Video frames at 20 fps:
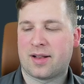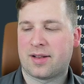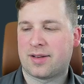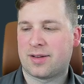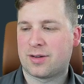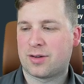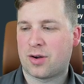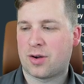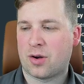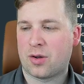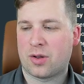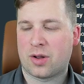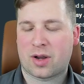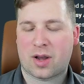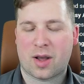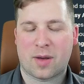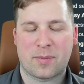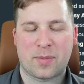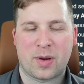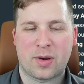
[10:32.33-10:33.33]
look
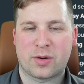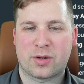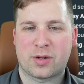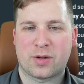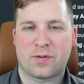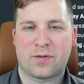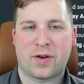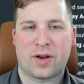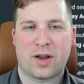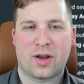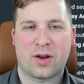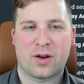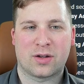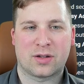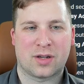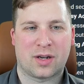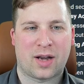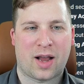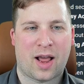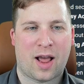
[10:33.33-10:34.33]
up YouTube videos
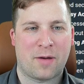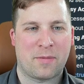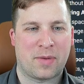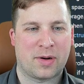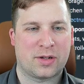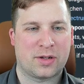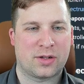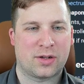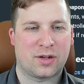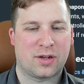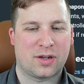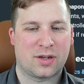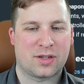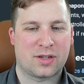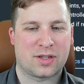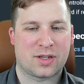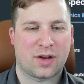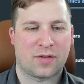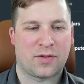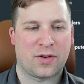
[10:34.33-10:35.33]
on how much
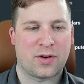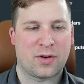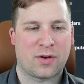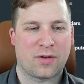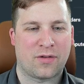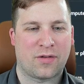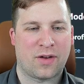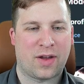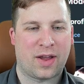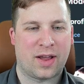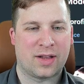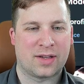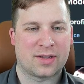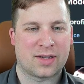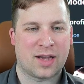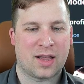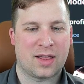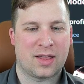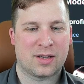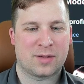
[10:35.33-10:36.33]
stuff you can fit
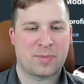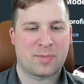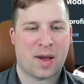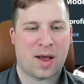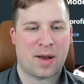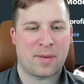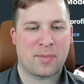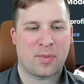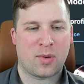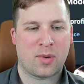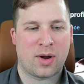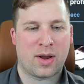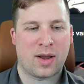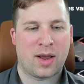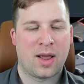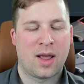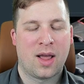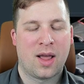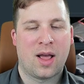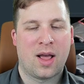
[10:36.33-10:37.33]
inside this bad boy.
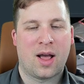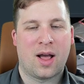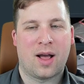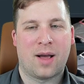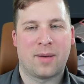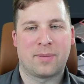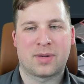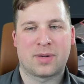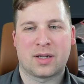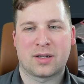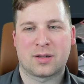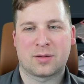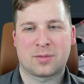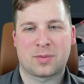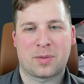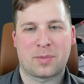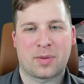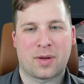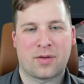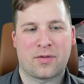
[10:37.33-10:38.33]
Tons of
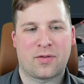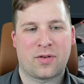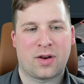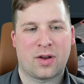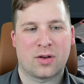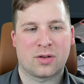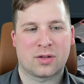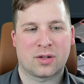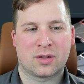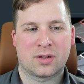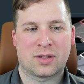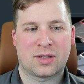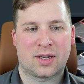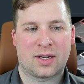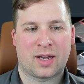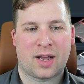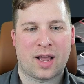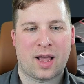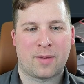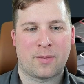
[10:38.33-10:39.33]
people have videos on
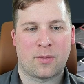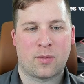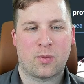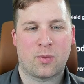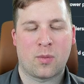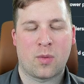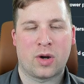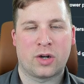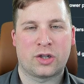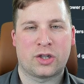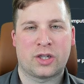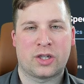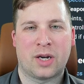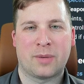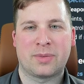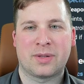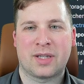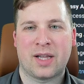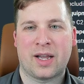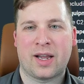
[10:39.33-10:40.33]
seeing what
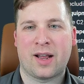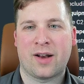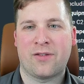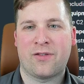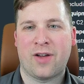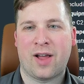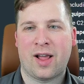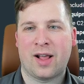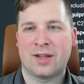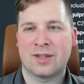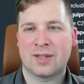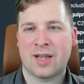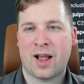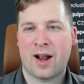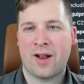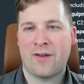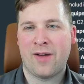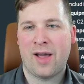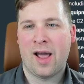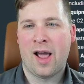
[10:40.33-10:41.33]
ships they can fit inside
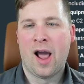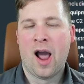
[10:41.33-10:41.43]
of it.